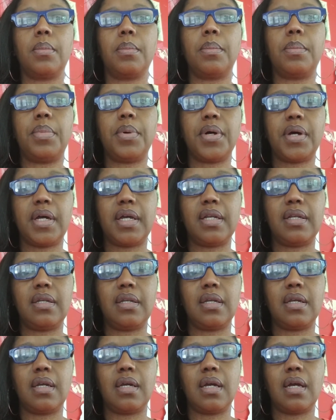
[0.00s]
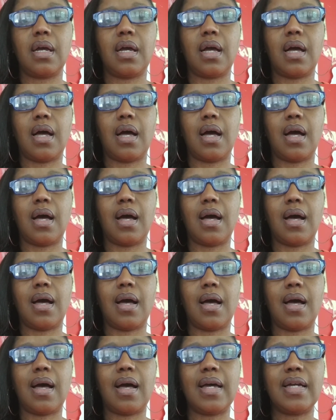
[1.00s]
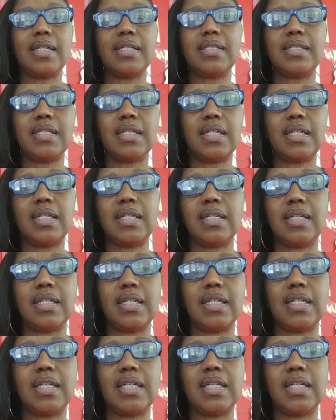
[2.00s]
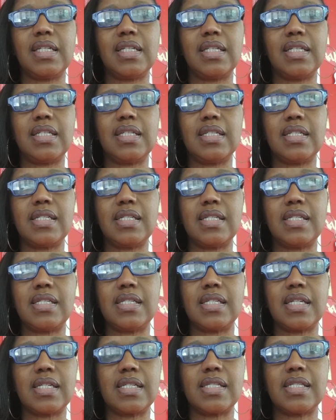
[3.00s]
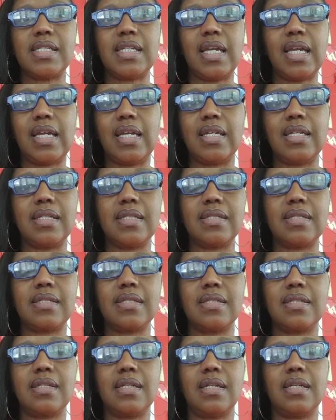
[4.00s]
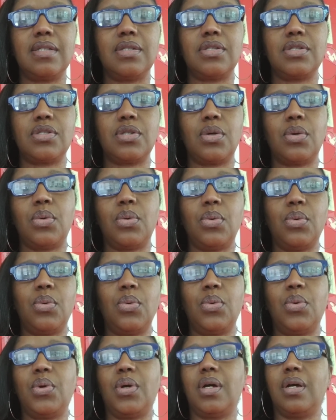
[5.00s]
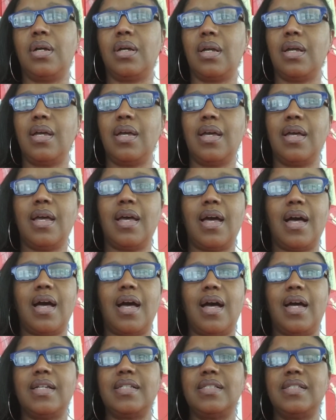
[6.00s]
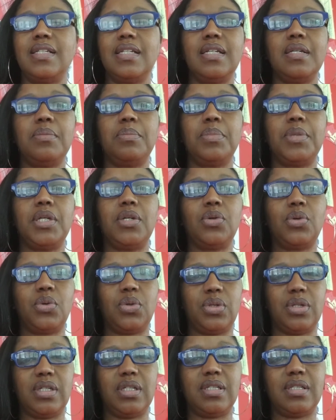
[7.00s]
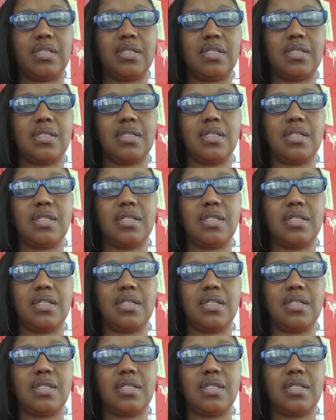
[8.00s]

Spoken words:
But I did it in 6 days, and so I did it because